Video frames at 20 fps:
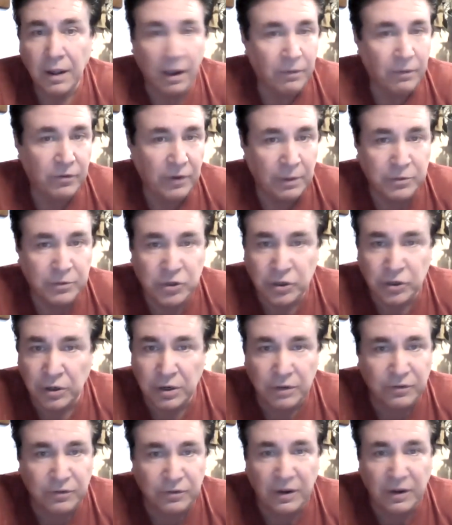I'm sure
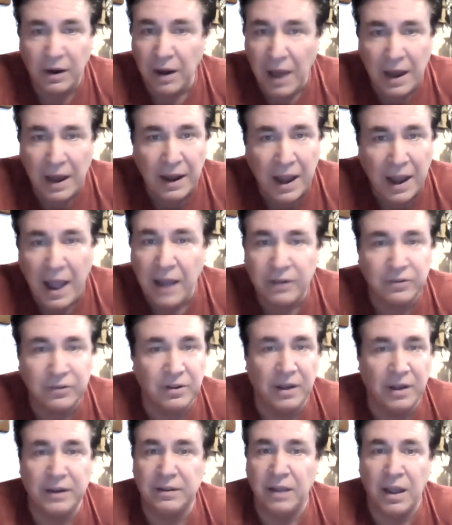you've seen a lot of guys
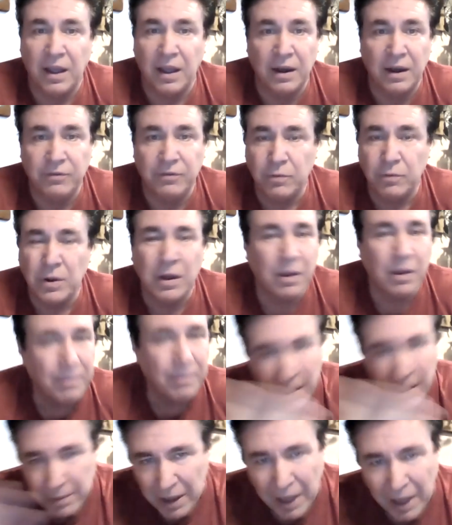like that.
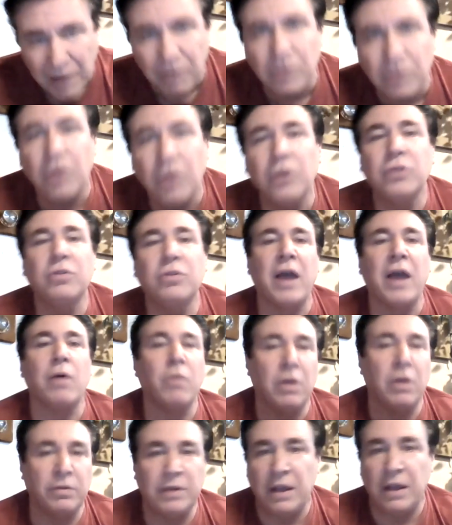Maybe I don't know you that
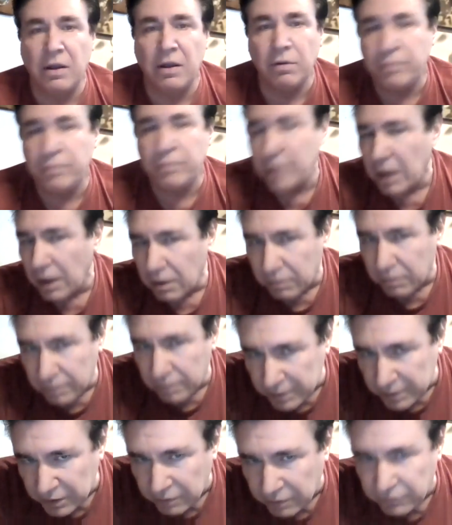well, Nico,
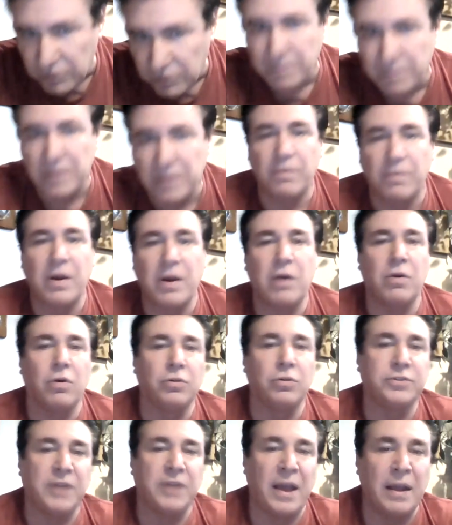but if you've been around
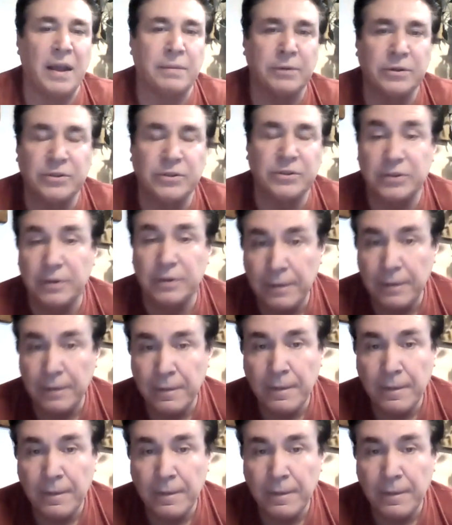old timers,